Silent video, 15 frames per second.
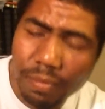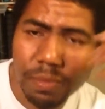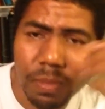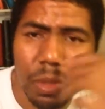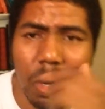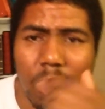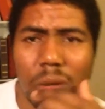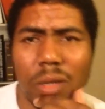
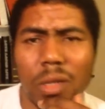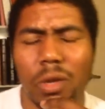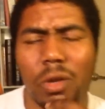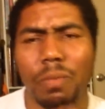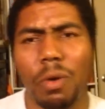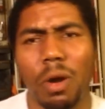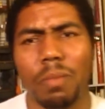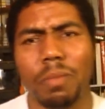call the legal
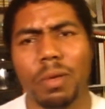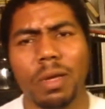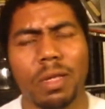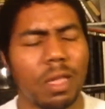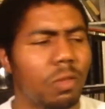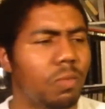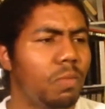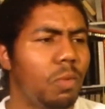department, because
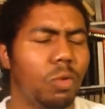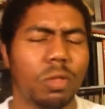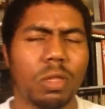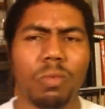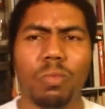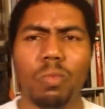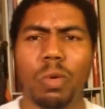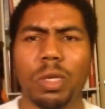that's
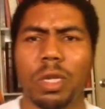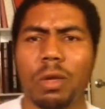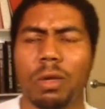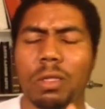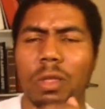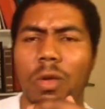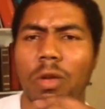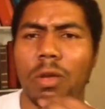mostly what they're
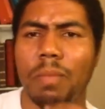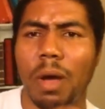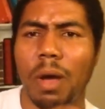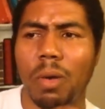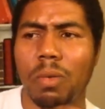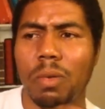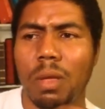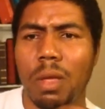concerned about.